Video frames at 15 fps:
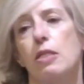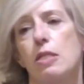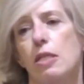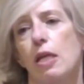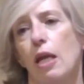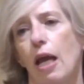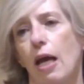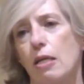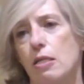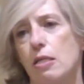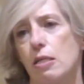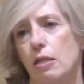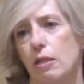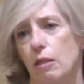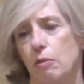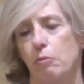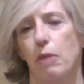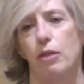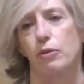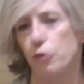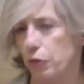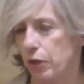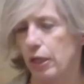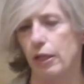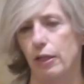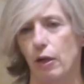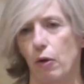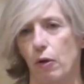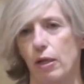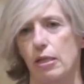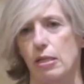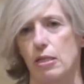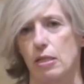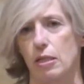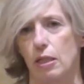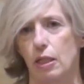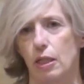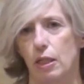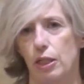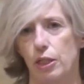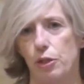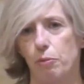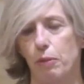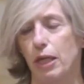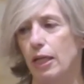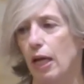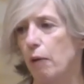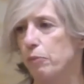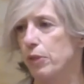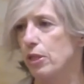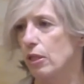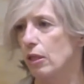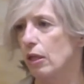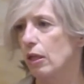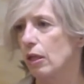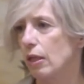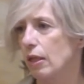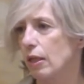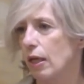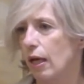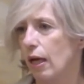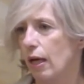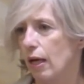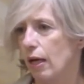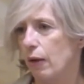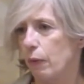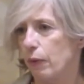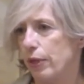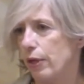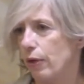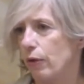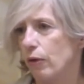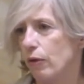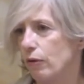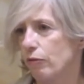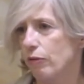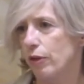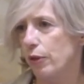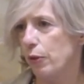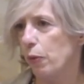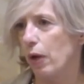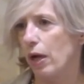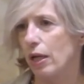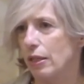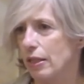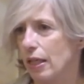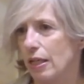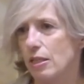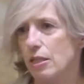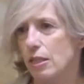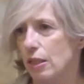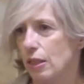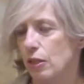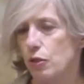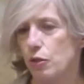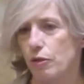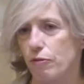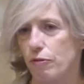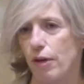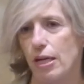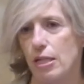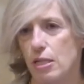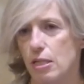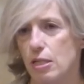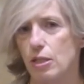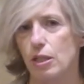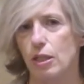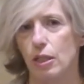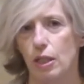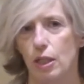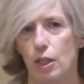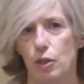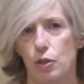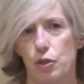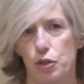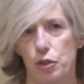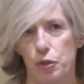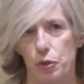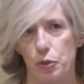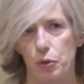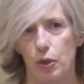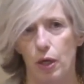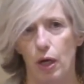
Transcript: the last, but really not least, human capital. We know very well that to invest, to